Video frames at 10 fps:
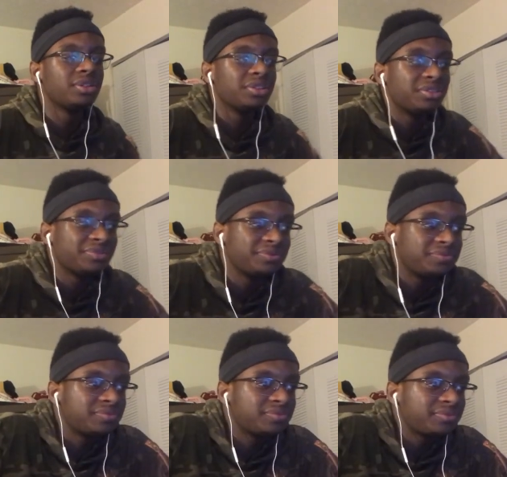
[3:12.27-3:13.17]

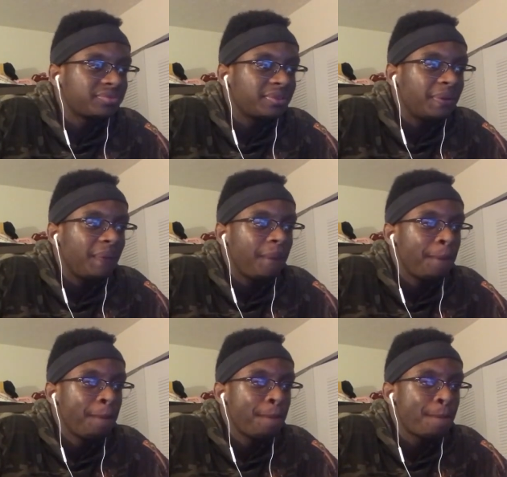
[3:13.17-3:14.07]

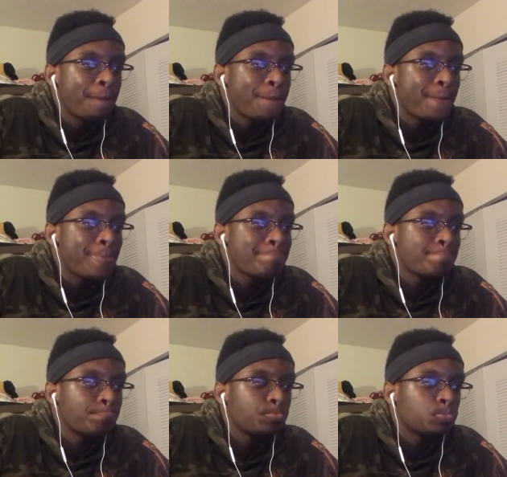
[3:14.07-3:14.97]

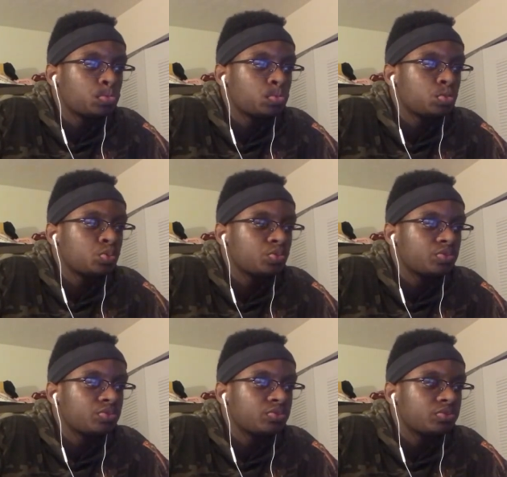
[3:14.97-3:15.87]

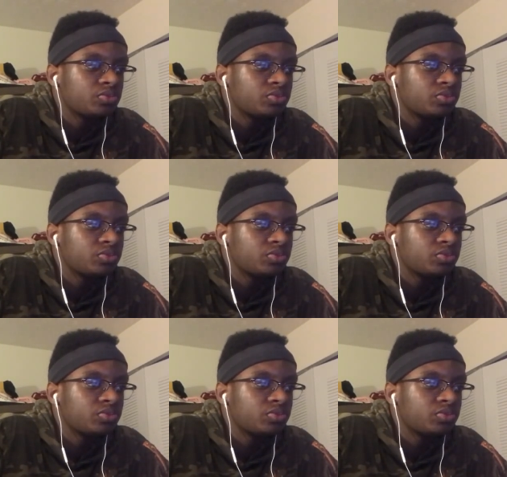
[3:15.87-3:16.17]
No one is speaking in this clip.